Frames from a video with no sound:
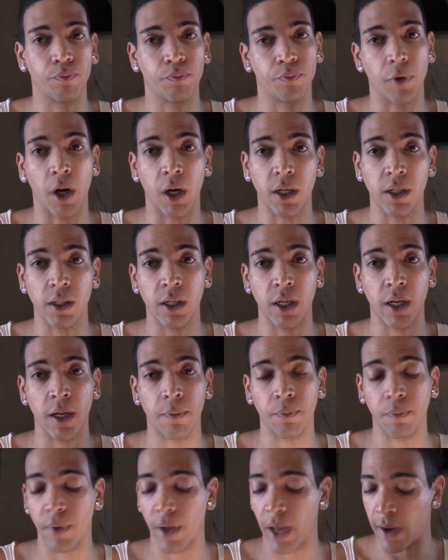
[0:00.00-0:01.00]
Honestly,
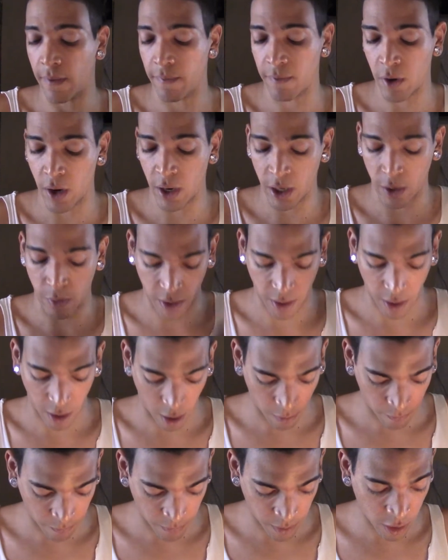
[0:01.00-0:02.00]
I have no idea where they
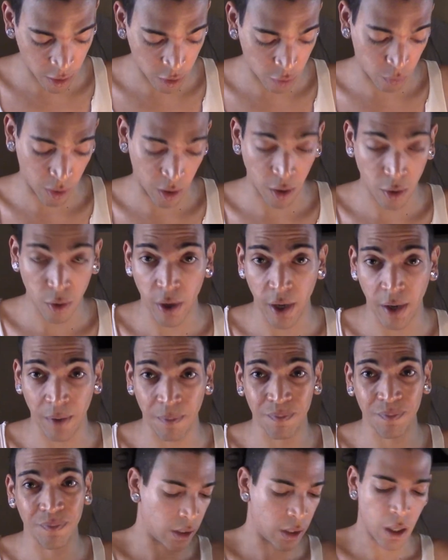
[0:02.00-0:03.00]
are, and it's really annoying.
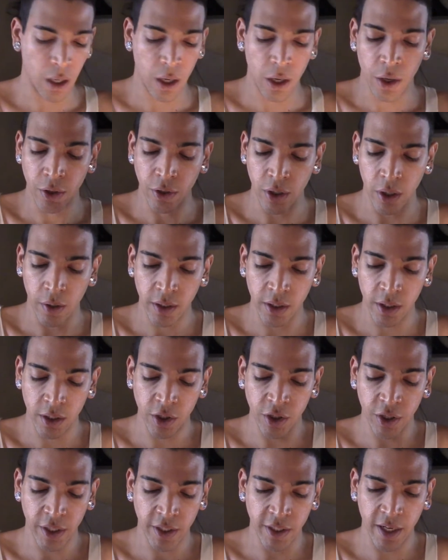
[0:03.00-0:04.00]
So this is
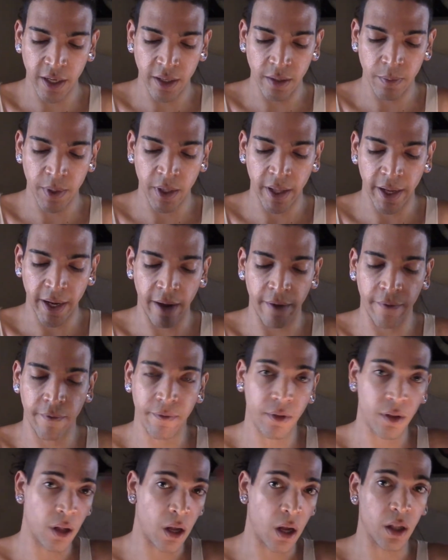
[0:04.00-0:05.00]
just gives me like a
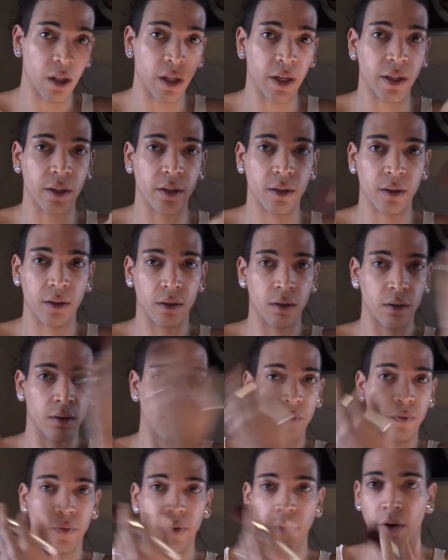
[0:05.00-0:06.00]
flawless
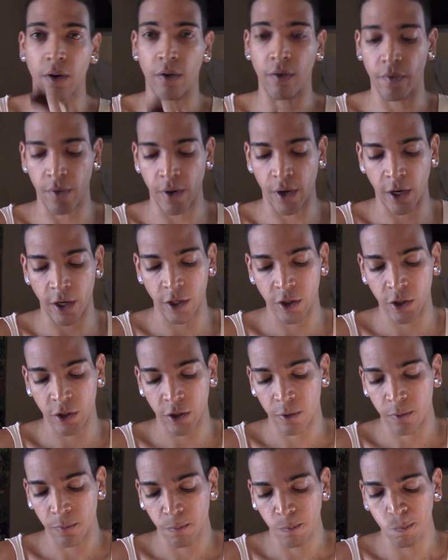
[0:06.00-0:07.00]
photo finish.
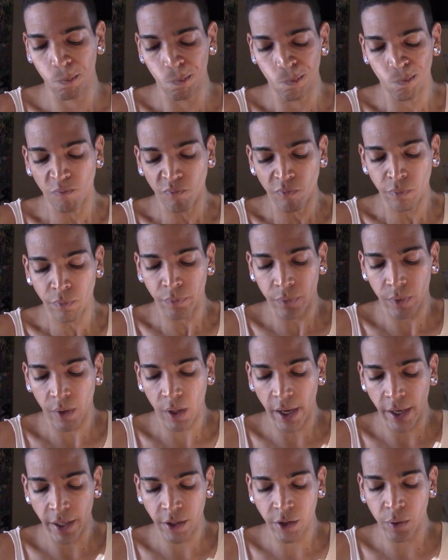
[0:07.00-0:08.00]

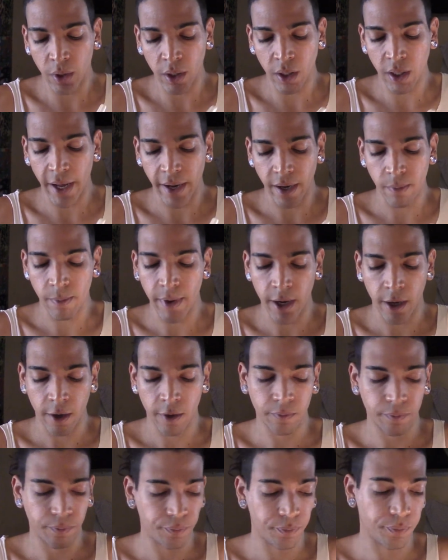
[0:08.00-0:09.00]
I just do a light
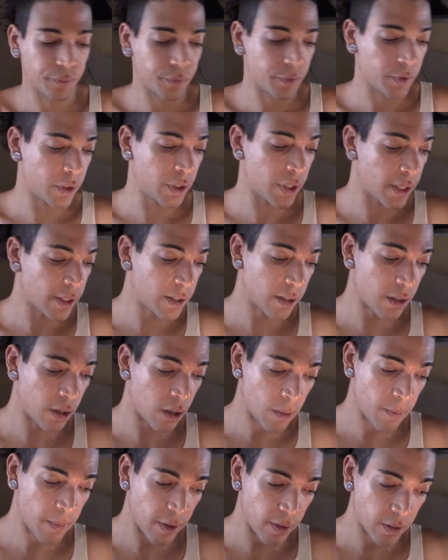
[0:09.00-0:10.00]
amount, just all
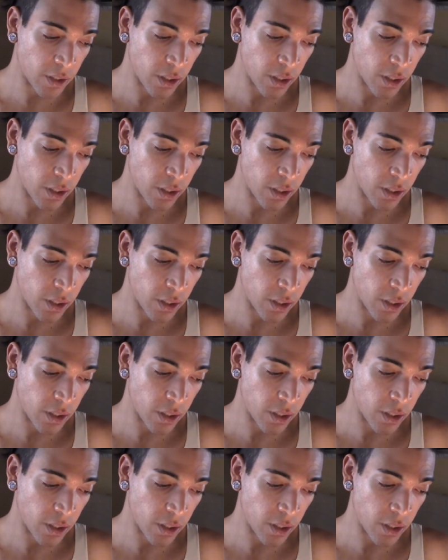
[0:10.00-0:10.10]
over.